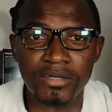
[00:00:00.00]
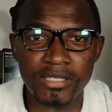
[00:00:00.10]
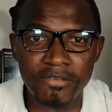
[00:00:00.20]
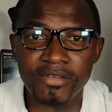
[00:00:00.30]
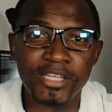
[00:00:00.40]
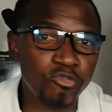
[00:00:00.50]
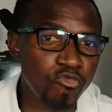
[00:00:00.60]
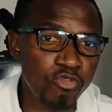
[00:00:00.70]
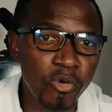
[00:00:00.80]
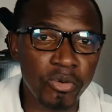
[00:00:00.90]
dividend
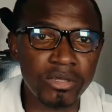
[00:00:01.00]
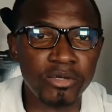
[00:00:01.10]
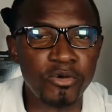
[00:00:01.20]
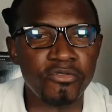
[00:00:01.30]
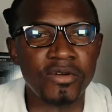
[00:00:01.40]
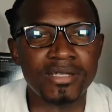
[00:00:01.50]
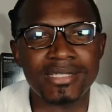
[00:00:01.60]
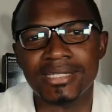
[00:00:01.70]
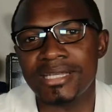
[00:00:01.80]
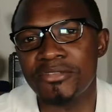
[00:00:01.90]
growth of
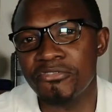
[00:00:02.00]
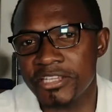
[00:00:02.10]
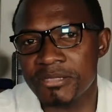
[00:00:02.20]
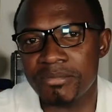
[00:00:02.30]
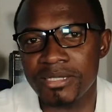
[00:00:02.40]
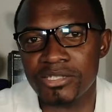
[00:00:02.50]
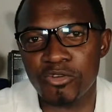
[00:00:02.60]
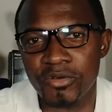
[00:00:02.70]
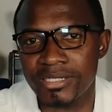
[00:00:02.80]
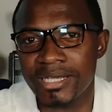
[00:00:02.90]
certain investments
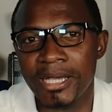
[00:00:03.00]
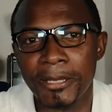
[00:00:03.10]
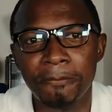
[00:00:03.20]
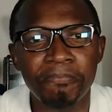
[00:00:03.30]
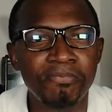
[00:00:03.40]
over time